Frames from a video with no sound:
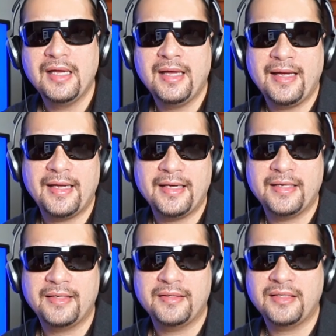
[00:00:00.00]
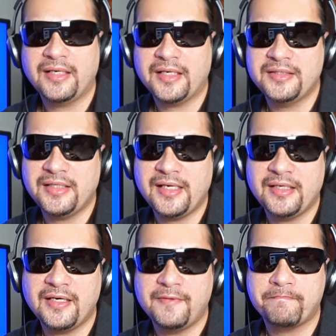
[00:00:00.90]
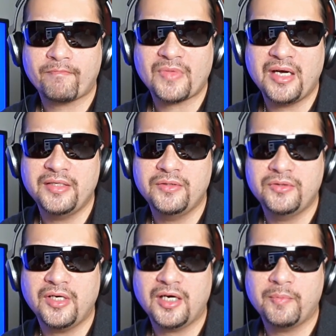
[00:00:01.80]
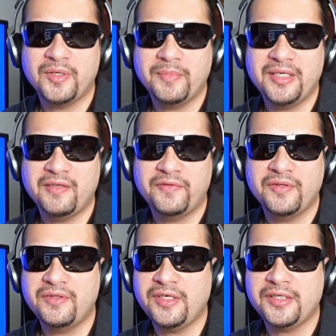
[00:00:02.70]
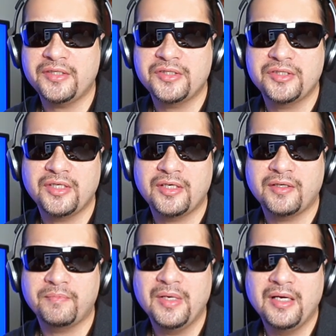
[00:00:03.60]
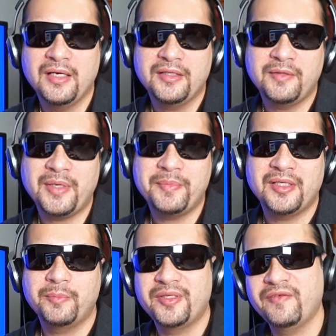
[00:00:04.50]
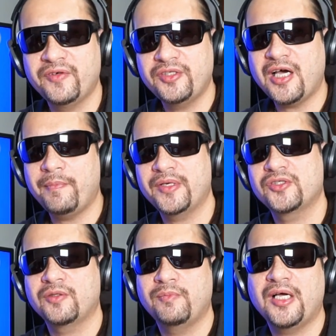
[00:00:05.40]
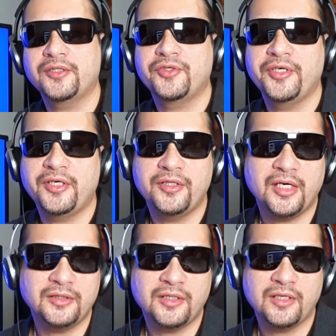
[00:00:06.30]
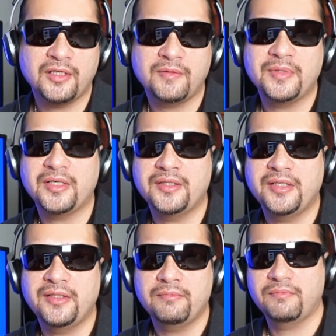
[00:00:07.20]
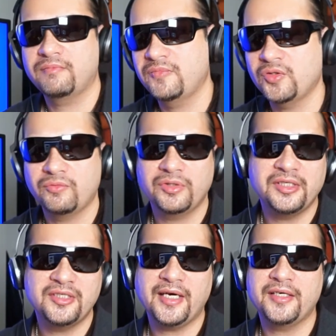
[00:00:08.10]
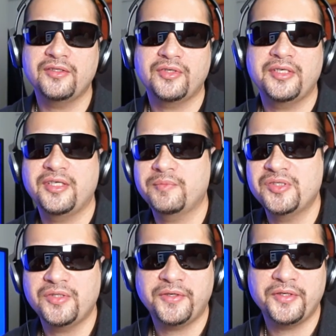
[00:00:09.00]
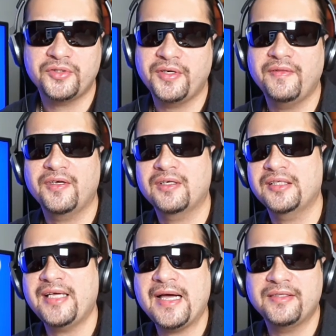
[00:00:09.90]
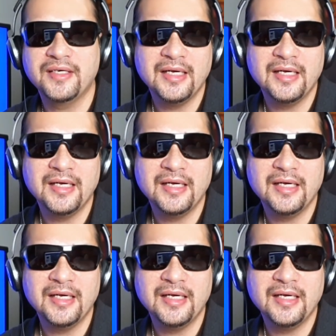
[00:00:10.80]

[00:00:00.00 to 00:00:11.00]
And like I said, I do talk about many different things. There might be a little bit different topics on blogtornado.com that don't really tie into anything mysterious or anything like that.